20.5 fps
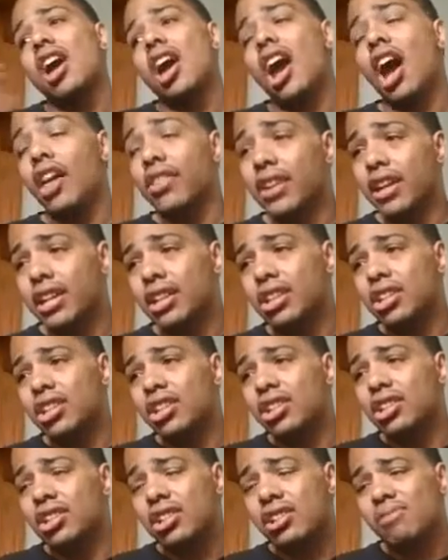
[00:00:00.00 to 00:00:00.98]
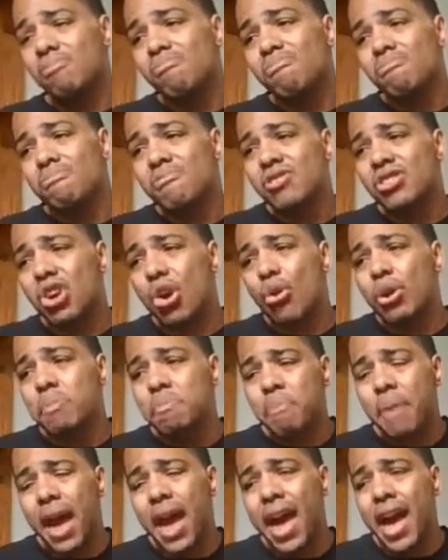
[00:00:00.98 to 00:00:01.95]
and then going
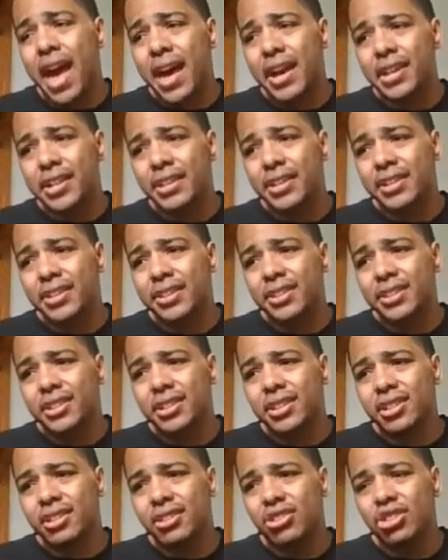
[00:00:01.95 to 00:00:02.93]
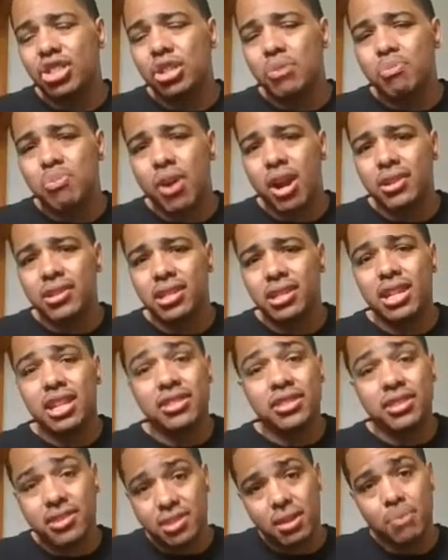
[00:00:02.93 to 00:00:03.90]
back to the present
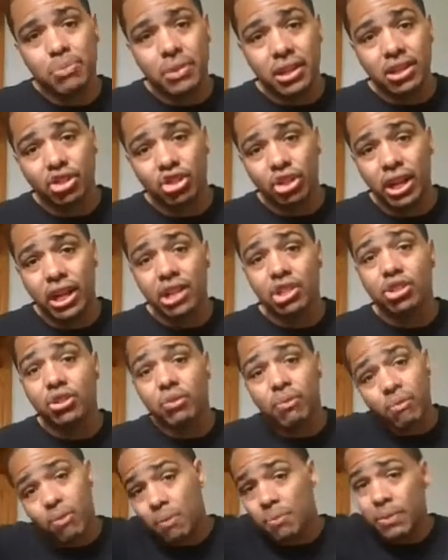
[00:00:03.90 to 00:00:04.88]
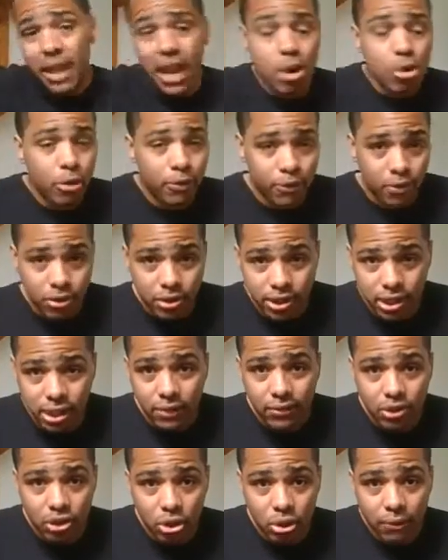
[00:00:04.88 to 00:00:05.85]
and something's changed from the Arrowverse
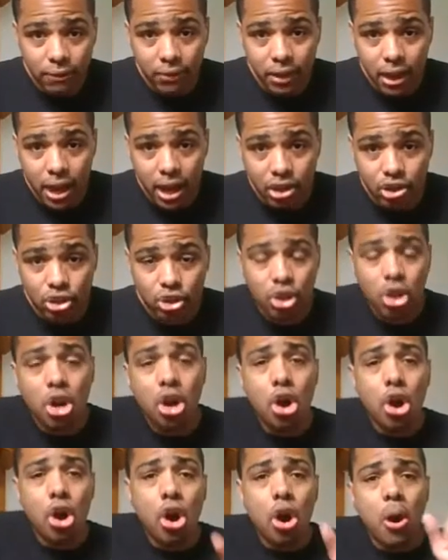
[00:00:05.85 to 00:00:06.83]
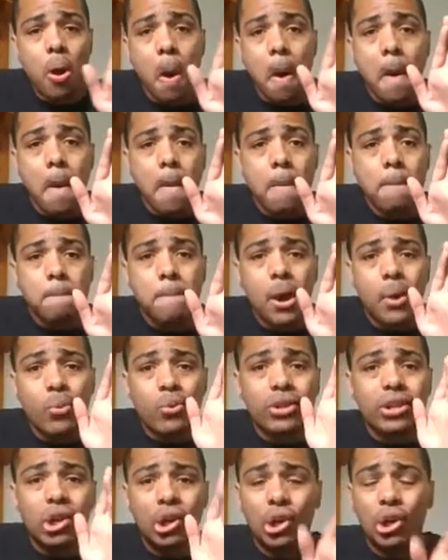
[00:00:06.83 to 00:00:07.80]
TV show Flash. But
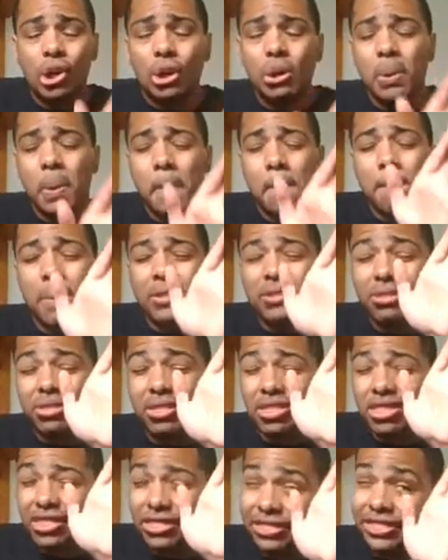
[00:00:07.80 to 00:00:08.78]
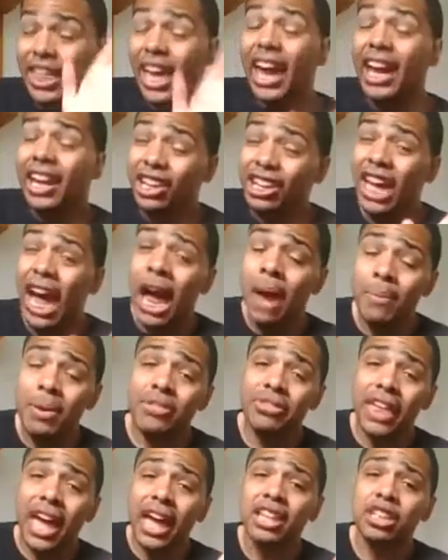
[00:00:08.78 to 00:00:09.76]
we, but that you gotta admit
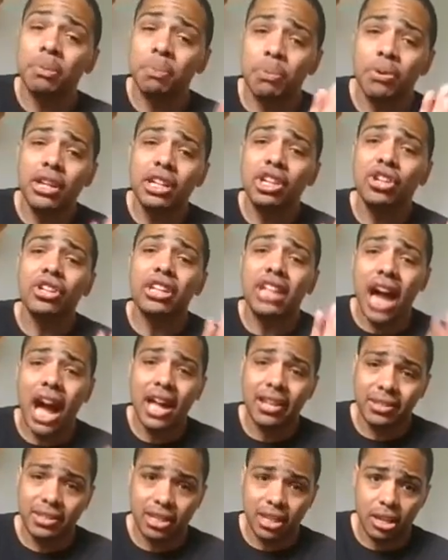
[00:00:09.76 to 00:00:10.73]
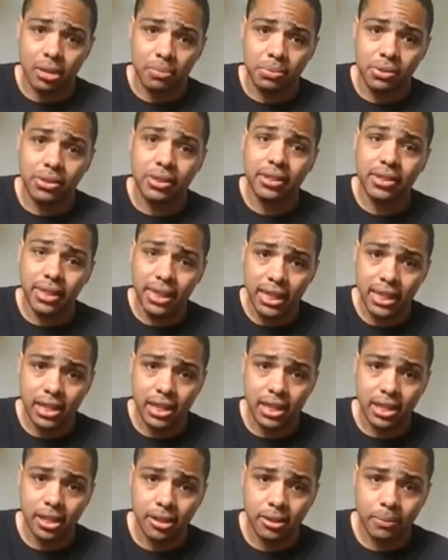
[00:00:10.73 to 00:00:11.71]
that's a pretty good concept to
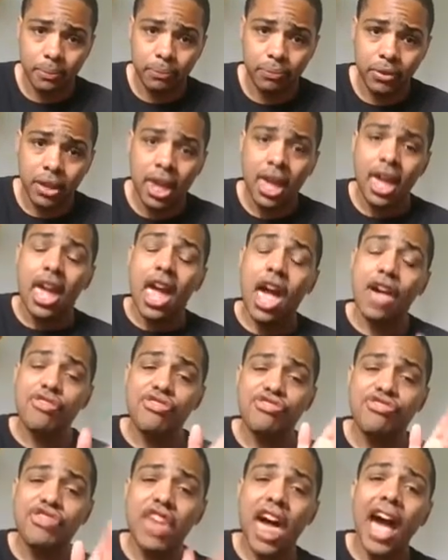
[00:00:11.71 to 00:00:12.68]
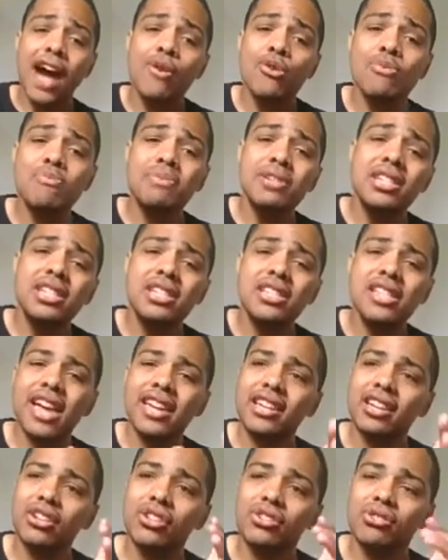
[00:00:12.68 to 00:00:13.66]
see, and that will be
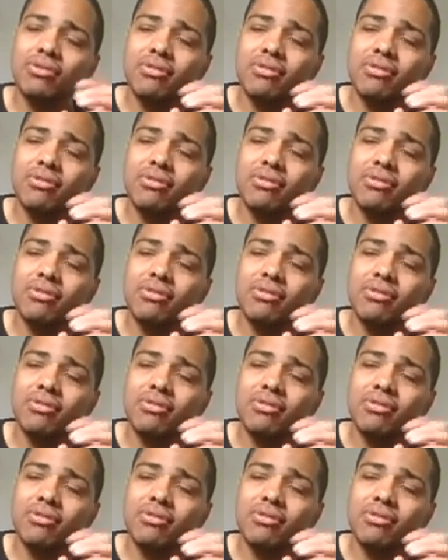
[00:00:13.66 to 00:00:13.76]
like a